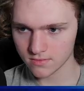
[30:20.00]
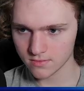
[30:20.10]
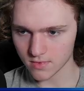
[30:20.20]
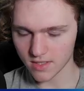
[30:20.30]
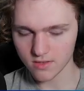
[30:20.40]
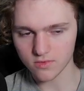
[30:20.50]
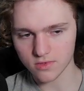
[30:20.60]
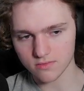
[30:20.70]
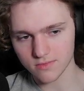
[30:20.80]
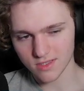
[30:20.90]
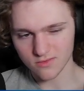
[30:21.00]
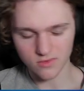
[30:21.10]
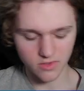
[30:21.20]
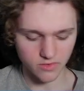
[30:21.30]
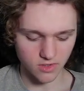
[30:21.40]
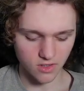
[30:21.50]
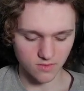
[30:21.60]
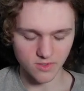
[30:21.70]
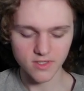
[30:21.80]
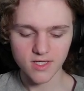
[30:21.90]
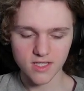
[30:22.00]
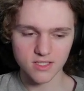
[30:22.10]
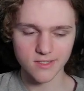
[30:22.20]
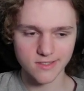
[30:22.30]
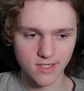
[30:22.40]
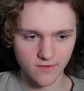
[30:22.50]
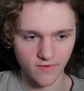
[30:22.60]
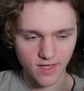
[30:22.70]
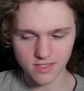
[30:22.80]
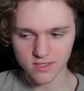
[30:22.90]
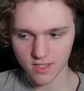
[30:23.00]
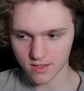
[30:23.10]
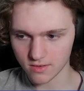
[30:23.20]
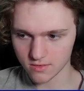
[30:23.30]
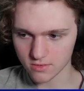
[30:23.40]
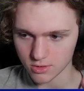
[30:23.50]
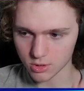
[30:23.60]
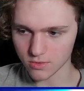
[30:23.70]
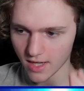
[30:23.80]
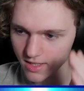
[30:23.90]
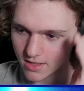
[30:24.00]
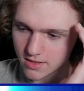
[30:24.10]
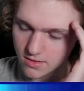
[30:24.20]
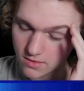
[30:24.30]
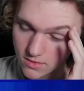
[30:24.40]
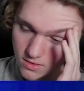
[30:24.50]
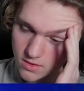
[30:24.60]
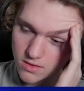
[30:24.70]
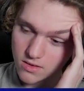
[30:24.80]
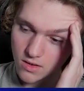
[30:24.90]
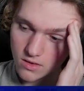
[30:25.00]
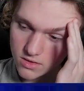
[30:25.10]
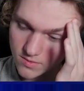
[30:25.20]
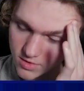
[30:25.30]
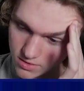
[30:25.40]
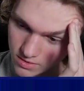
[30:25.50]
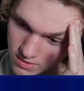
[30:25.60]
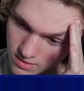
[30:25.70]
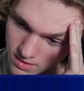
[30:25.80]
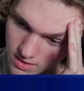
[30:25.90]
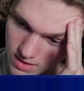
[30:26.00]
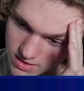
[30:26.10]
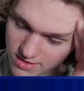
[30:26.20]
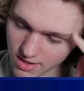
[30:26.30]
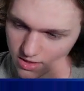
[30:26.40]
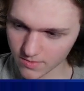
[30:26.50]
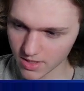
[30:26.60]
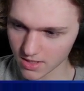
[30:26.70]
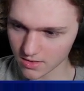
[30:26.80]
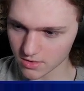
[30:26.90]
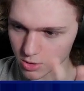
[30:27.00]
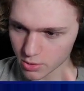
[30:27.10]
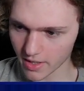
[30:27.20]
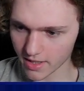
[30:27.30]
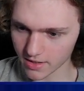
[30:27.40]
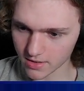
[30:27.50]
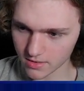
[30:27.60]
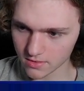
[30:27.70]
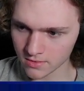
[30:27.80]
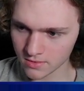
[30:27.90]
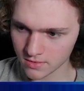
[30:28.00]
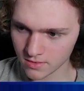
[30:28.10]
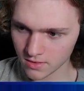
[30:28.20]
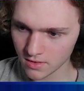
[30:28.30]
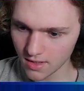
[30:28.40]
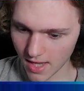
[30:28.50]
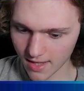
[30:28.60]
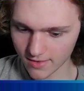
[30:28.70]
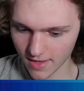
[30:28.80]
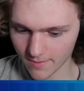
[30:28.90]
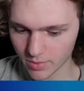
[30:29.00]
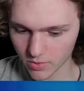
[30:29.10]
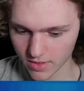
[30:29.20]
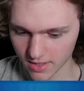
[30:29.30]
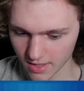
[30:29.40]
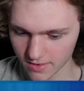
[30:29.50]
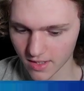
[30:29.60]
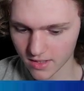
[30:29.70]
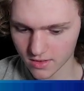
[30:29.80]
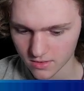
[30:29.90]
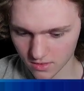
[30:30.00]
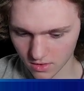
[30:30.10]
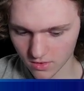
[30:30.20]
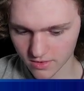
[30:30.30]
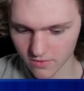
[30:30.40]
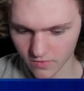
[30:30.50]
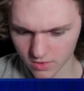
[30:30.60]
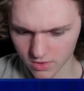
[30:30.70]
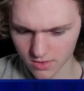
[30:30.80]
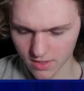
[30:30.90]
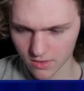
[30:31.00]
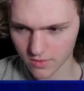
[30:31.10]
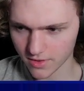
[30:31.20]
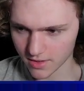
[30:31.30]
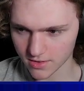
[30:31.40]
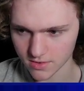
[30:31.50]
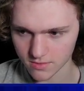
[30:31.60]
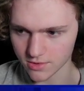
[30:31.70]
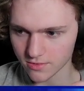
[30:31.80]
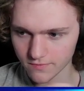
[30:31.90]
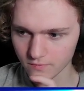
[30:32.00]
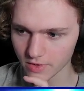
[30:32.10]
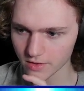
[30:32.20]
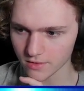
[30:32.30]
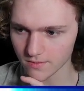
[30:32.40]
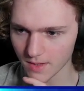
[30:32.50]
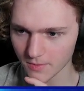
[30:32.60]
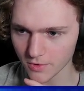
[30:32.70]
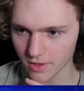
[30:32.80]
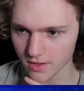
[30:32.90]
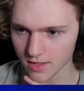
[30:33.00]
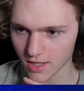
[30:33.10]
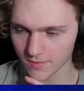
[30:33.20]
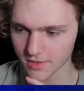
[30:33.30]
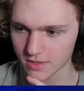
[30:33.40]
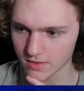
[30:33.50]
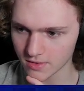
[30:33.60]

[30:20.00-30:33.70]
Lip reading: I think we'll go with the callable. It's just like if I set dragon in the callable, it's not going to be getting the dragon at that point and then calling the function later with like some sort of weird memory copy